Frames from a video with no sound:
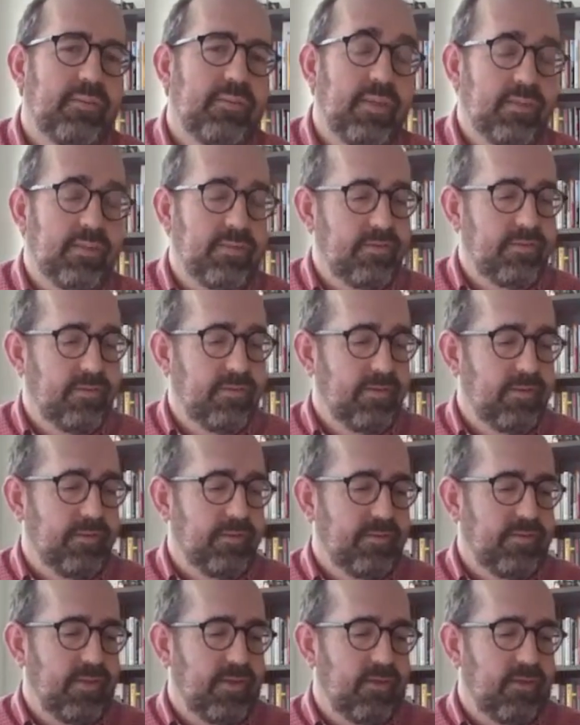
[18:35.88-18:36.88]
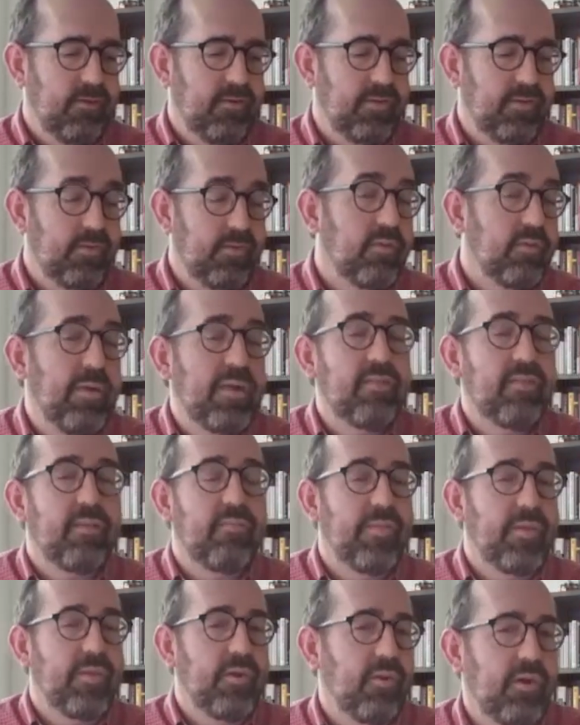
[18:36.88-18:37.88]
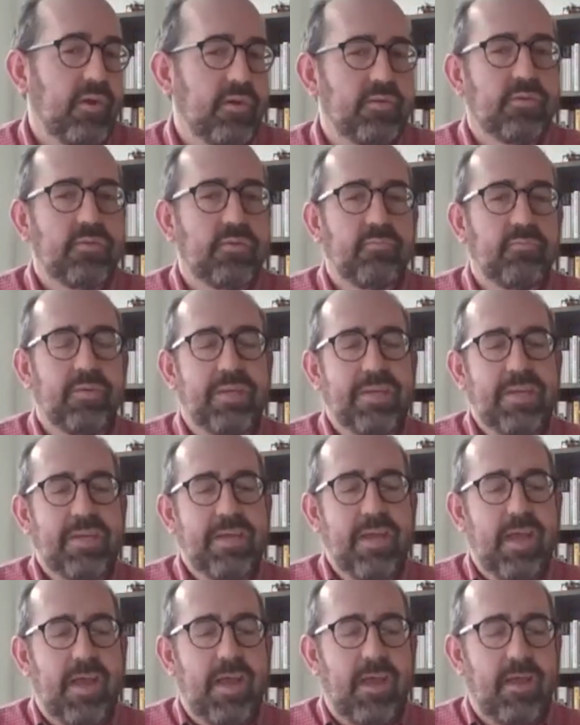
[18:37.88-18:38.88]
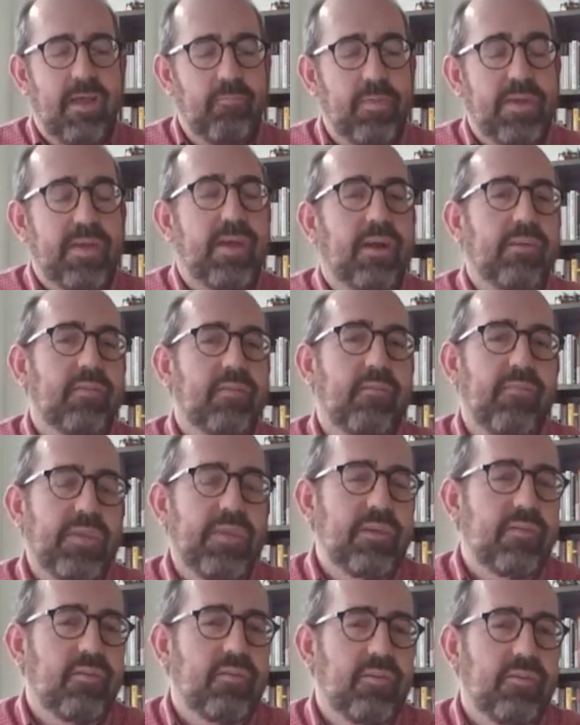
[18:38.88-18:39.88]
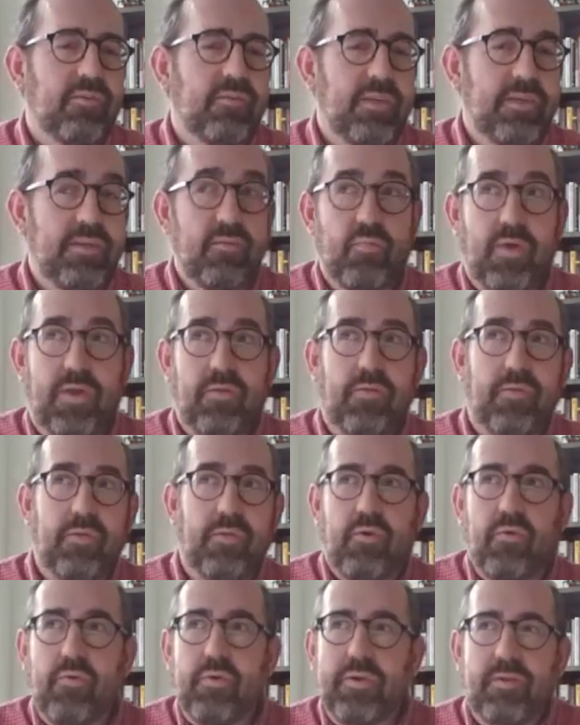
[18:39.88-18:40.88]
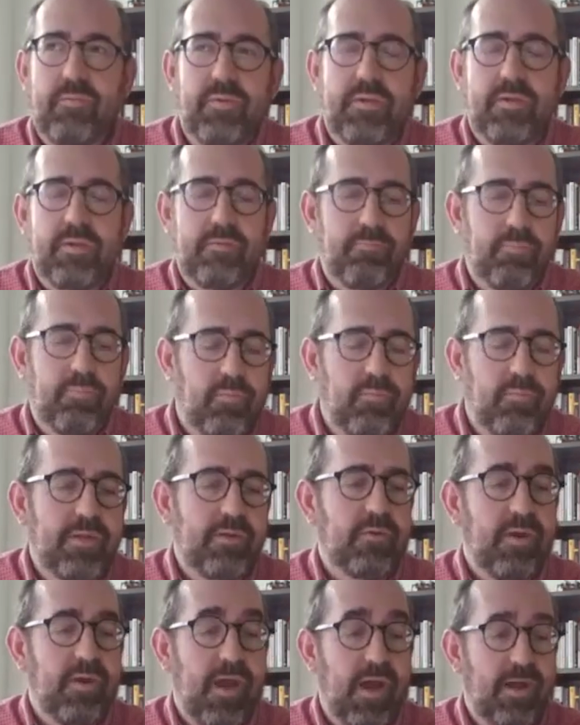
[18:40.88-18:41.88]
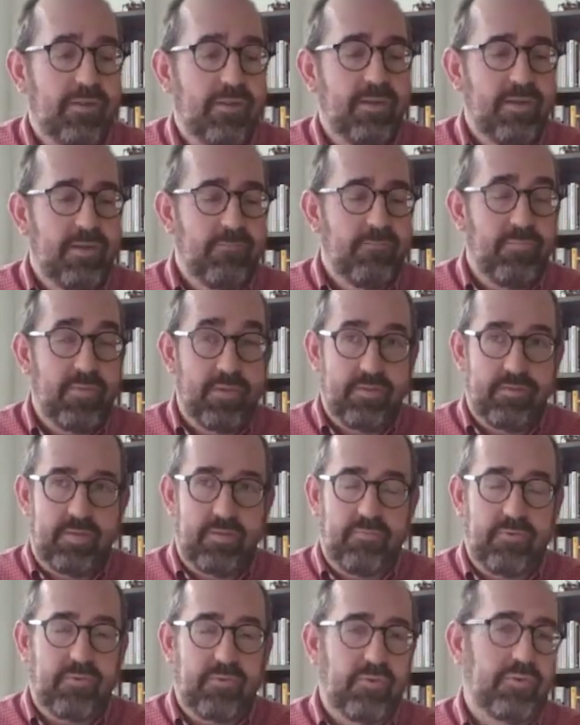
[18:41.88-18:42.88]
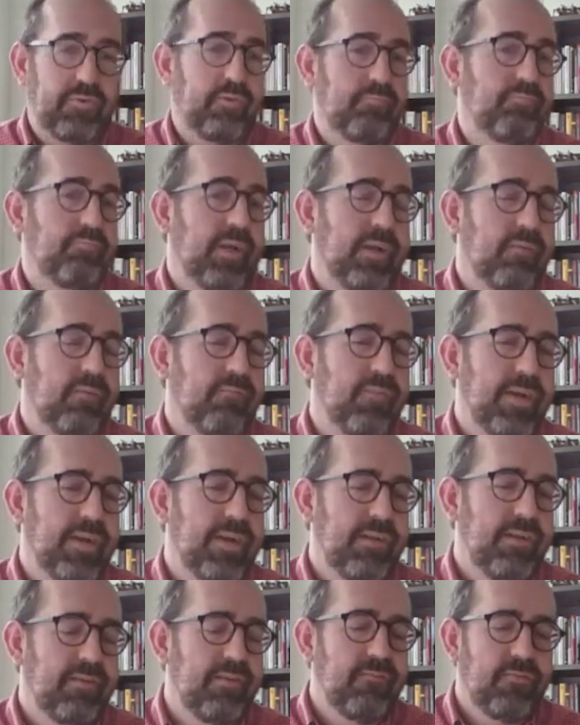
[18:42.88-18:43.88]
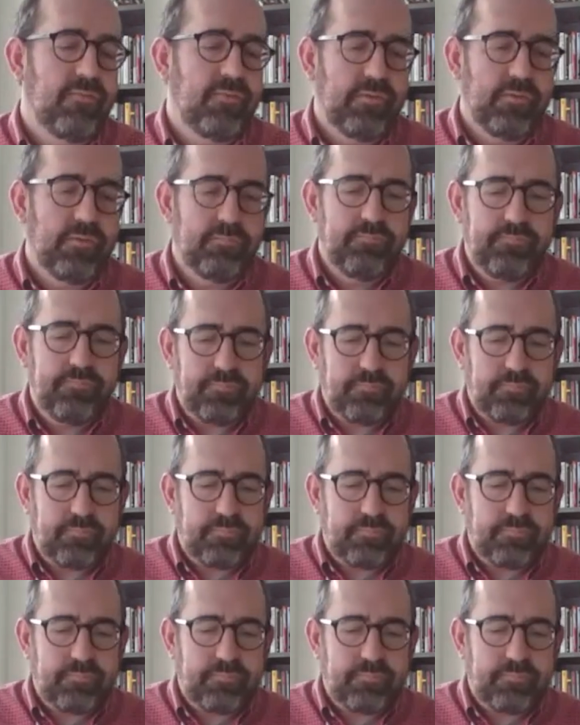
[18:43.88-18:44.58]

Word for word: That they're, yep. they're expensive and they're long term, and because of the uncertainty in whether they're going to be permitted or not, it's difficult to line up financing for them.